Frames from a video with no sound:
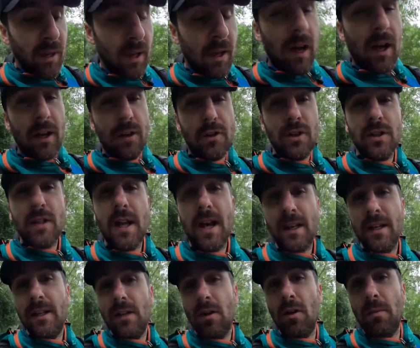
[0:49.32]
I just
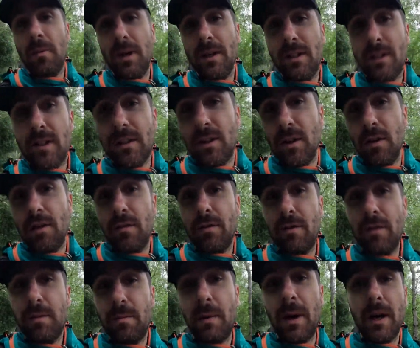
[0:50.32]
handed all my stuff
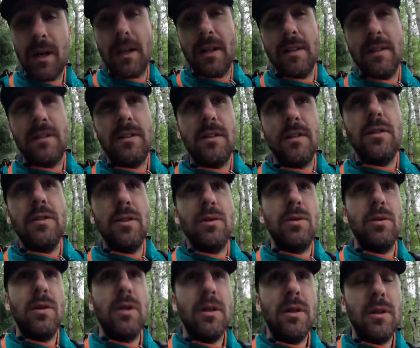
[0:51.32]
back into
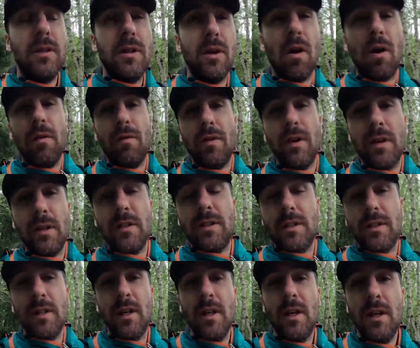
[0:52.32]
the office
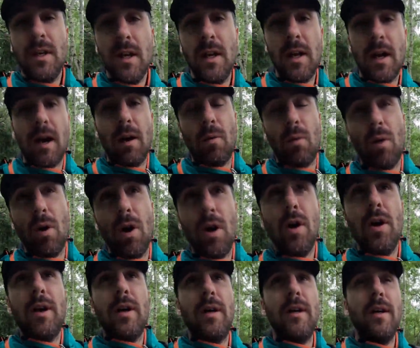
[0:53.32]
at
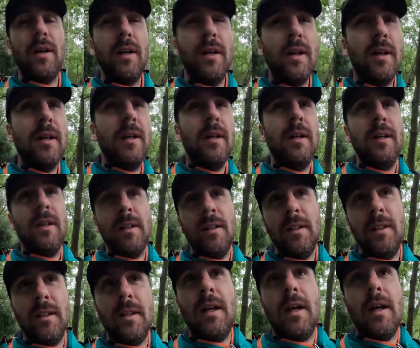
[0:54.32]
work,
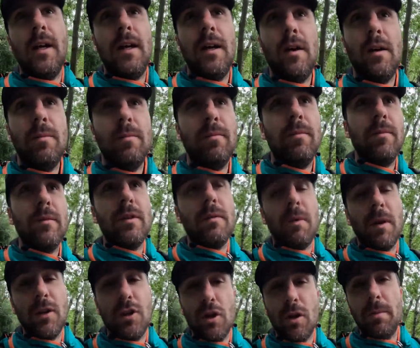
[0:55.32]
so
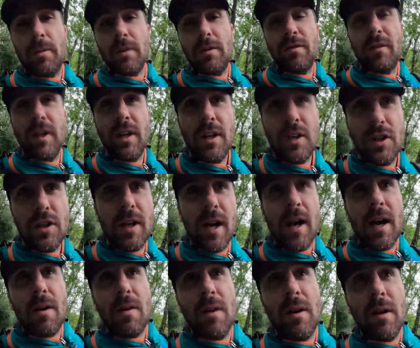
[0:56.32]
my job has finished
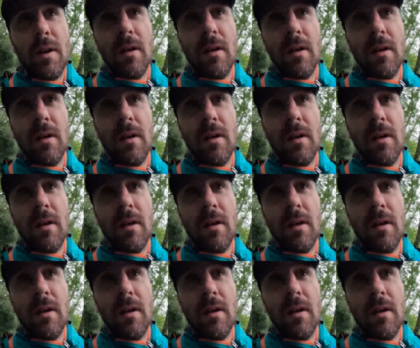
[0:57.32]
now.